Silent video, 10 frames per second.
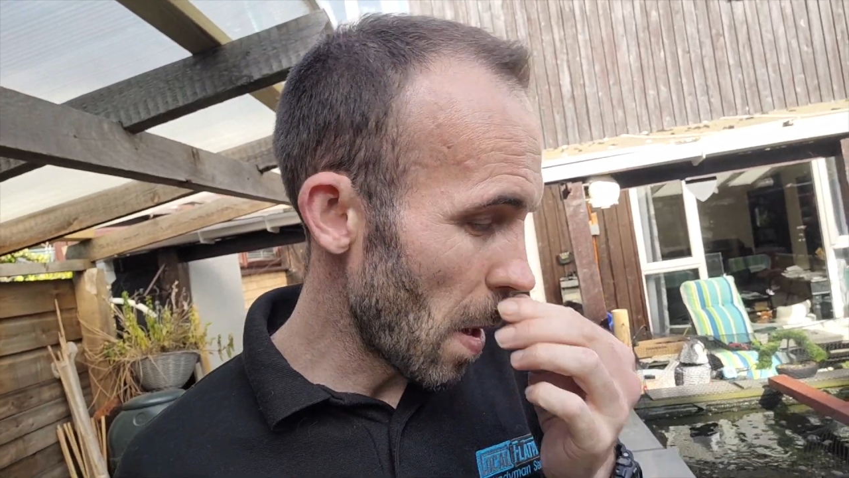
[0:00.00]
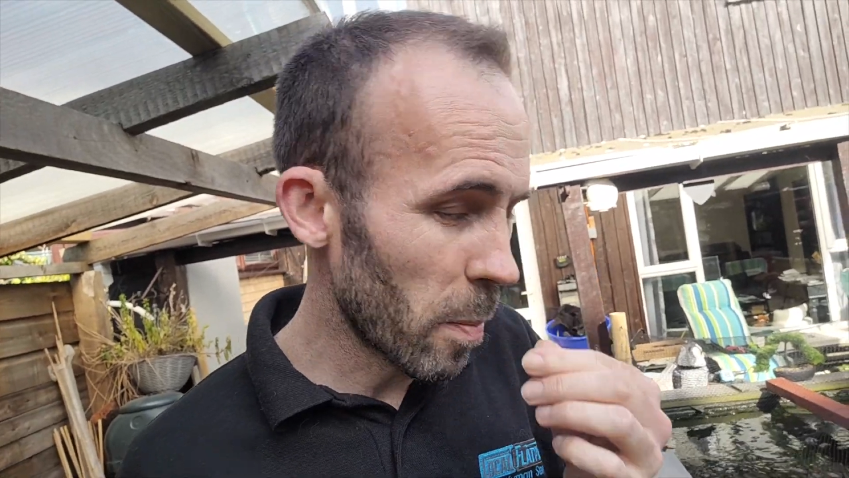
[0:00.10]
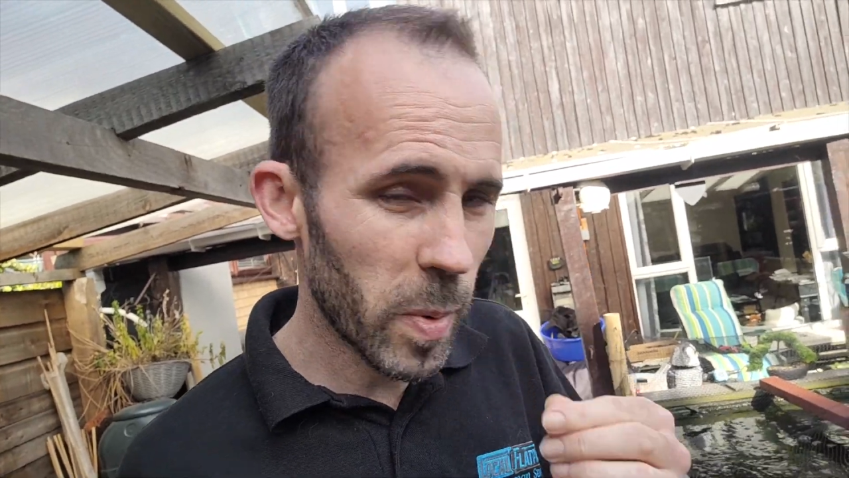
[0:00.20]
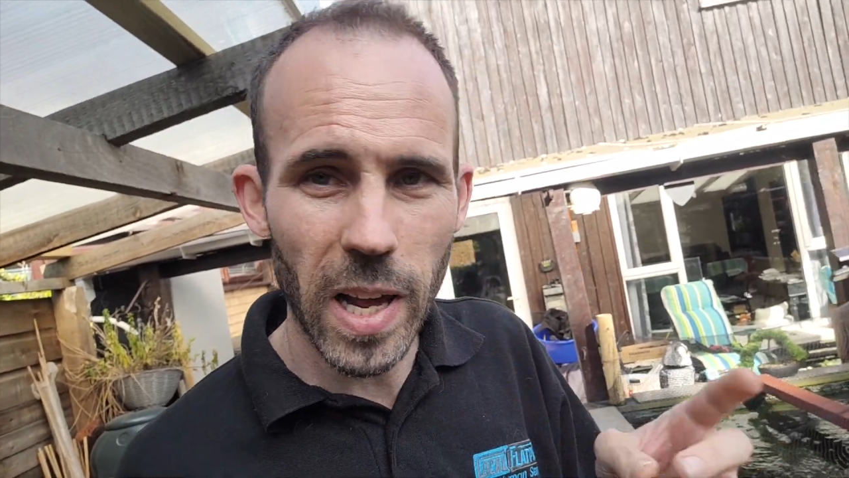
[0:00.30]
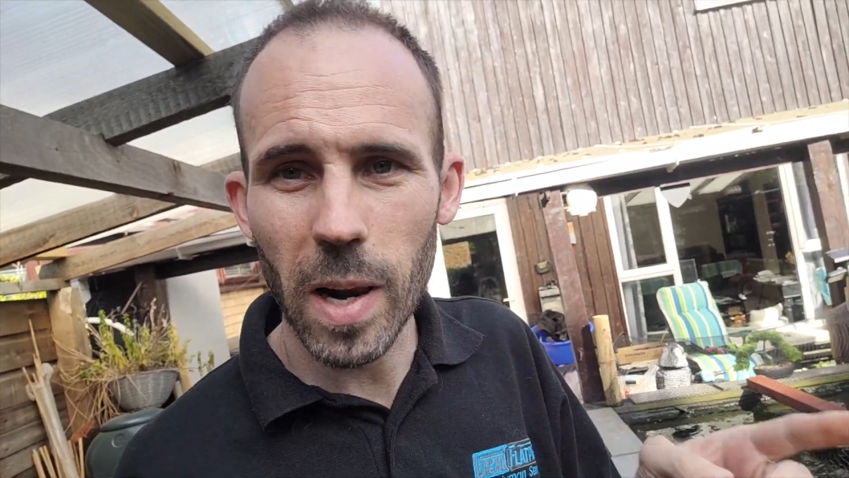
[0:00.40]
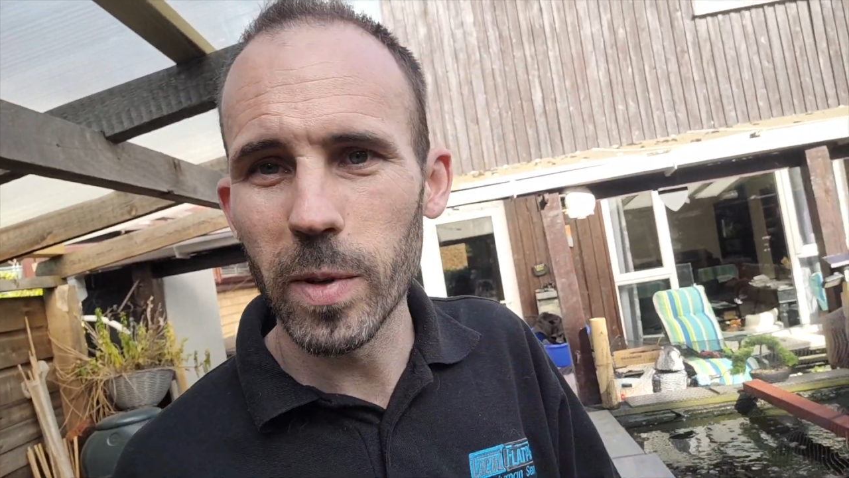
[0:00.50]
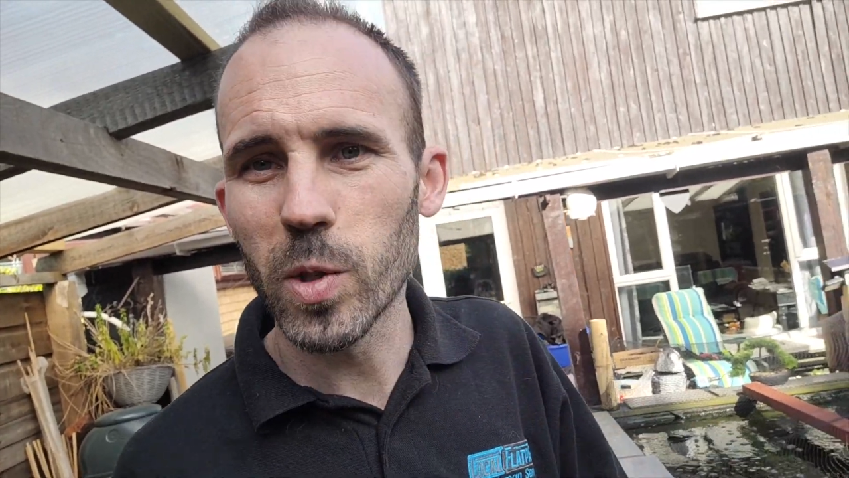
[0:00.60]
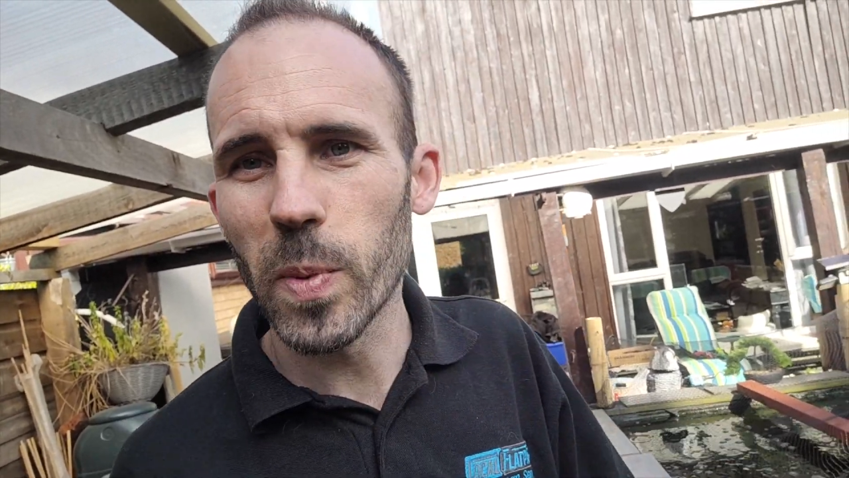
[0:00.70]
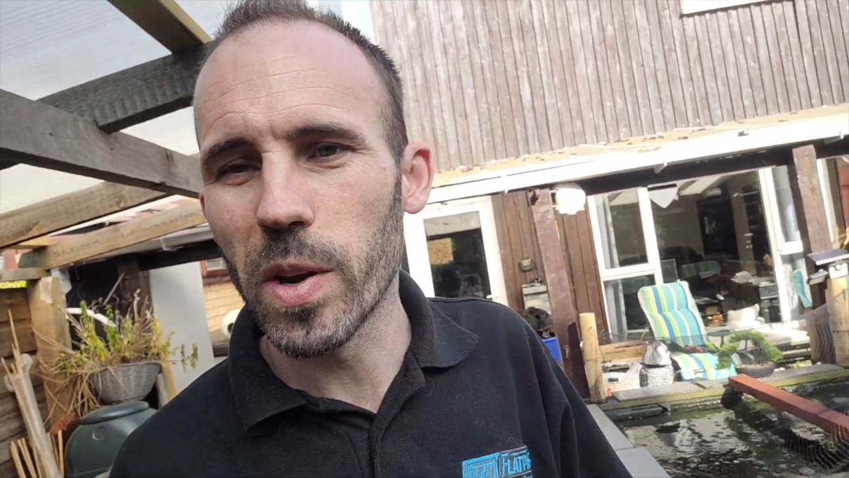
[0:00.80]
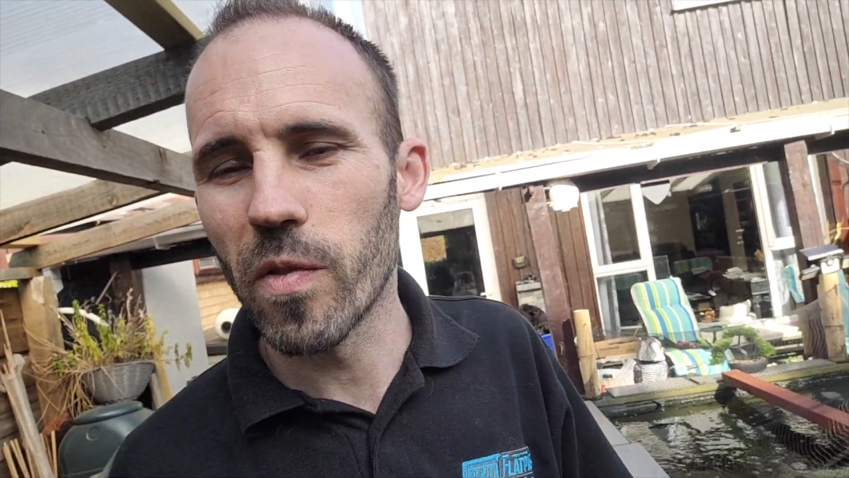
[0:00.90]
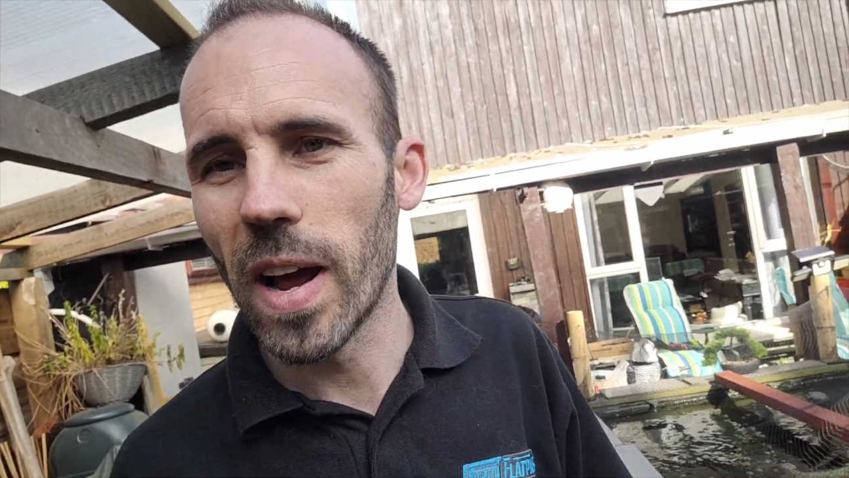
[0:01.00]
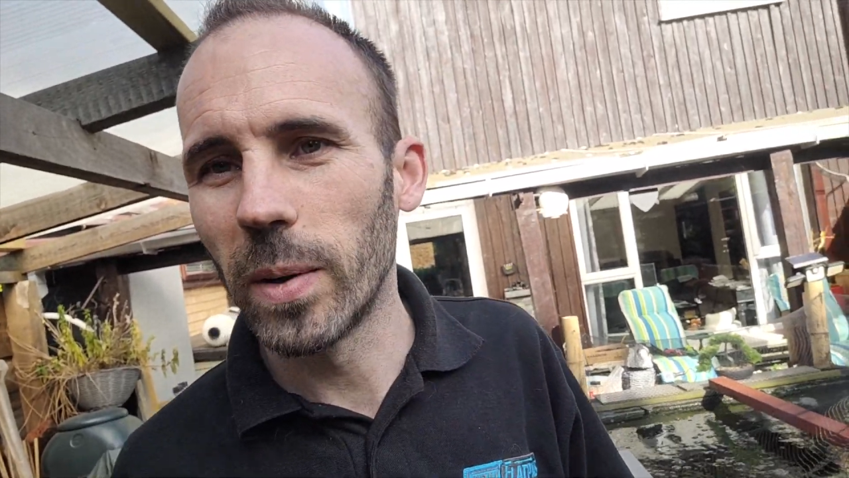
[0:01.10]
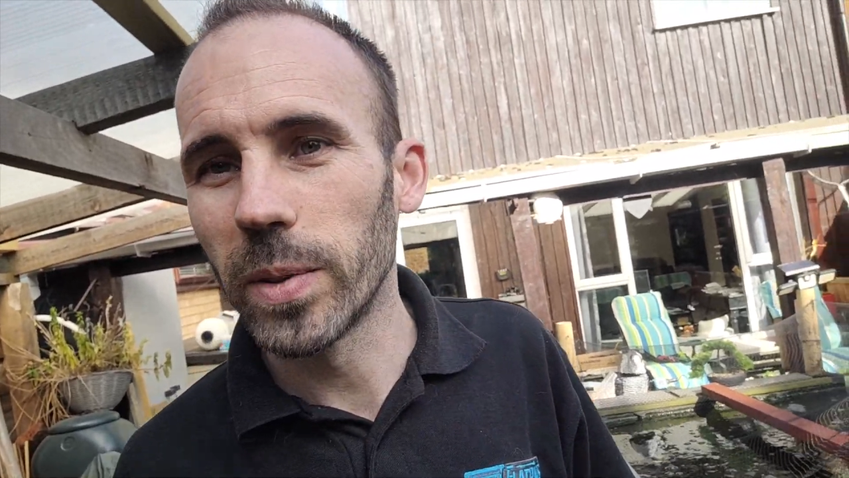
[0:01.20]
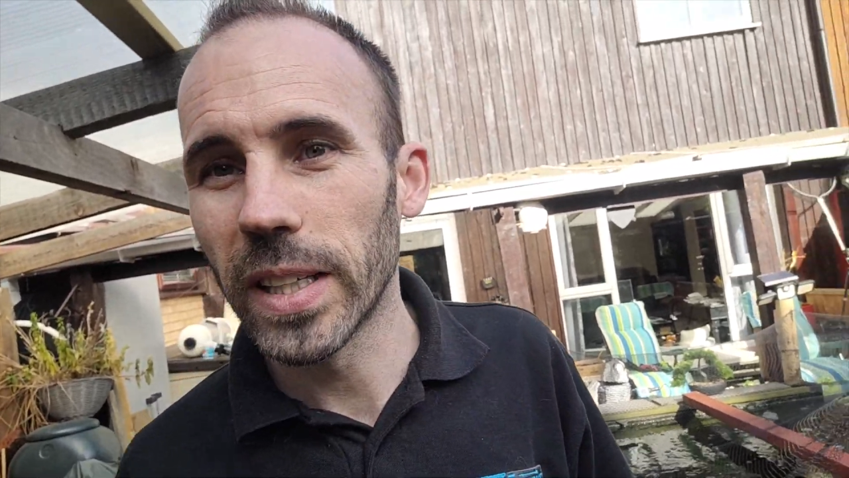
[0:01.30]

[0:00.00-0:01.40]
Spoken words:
But yeah, let me spin you around